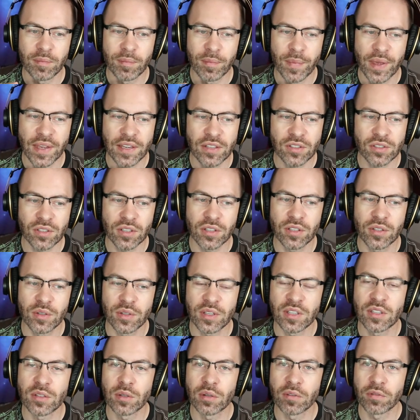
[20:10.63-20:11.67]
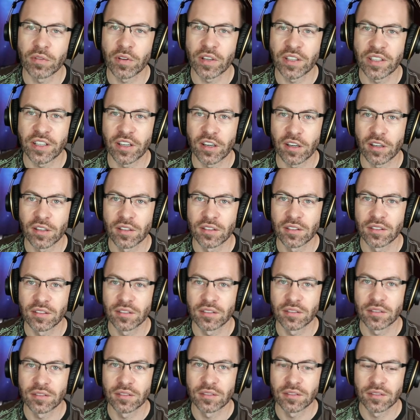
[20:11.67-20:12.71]
make sure you can do it for a year.
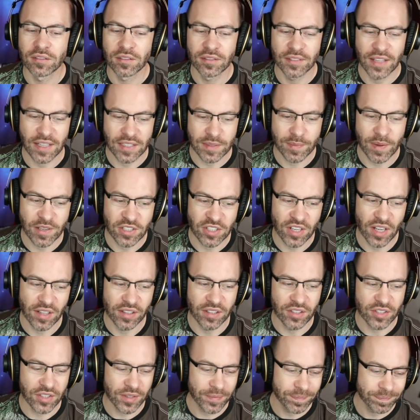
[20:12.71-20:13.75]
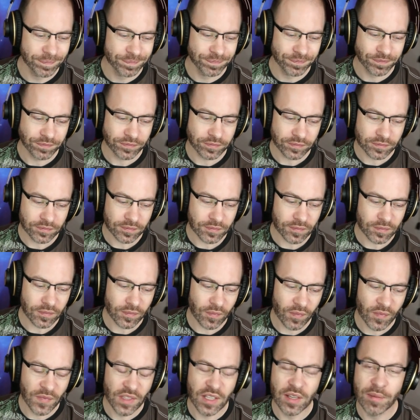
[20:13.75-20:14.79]
That's my challenge.
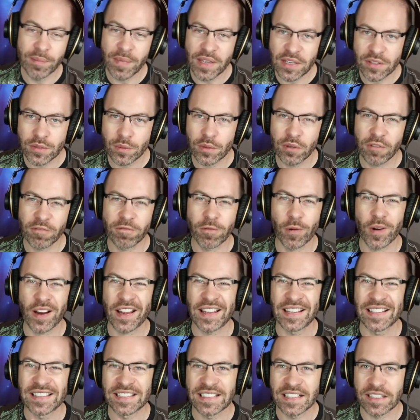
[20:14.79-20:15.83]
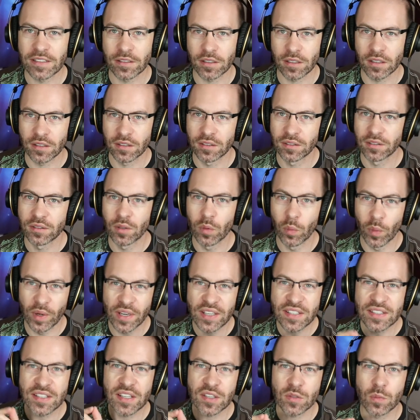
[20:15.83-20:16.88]
Commit to it for a year. What
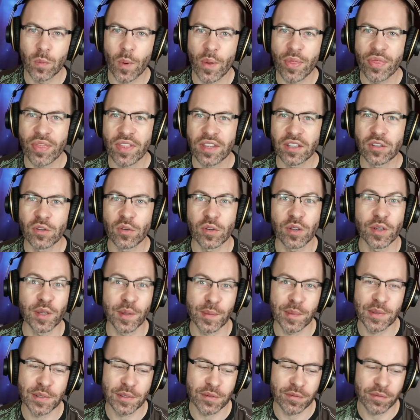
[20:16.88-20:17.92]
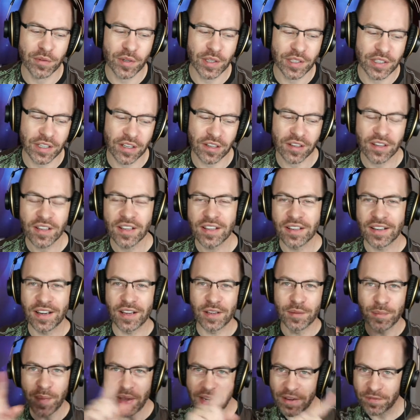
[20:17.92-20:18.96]
is this one thing you can commit to for a year? Now,
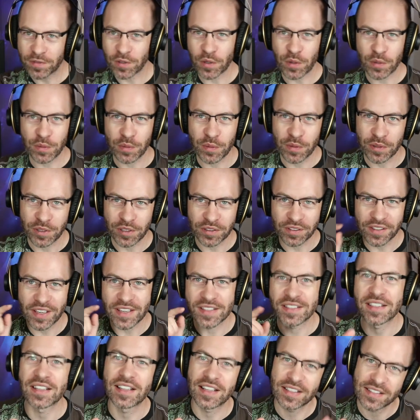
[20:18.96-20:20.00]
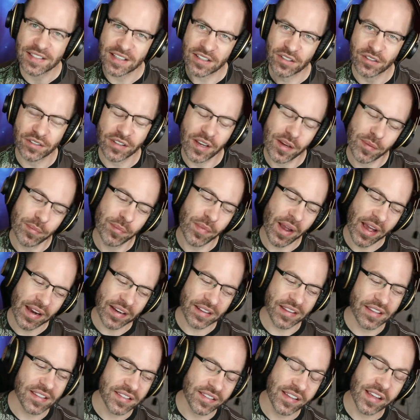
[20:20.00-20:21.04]
you might have to go through on your list, and that's actually, I
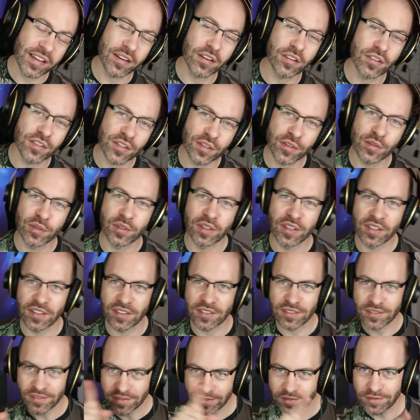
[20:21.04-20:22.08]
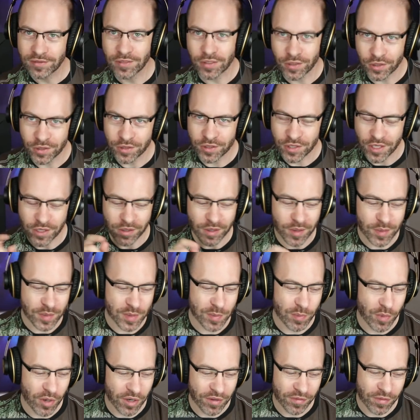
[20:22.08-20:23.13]
added this later so you can generate
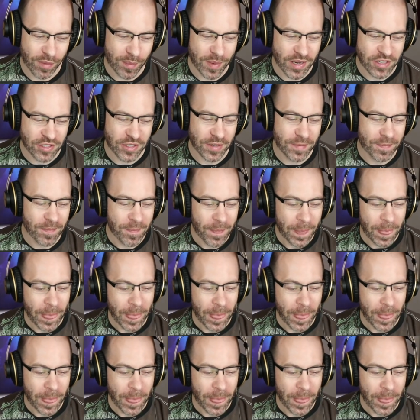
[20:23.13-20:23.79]
some more information.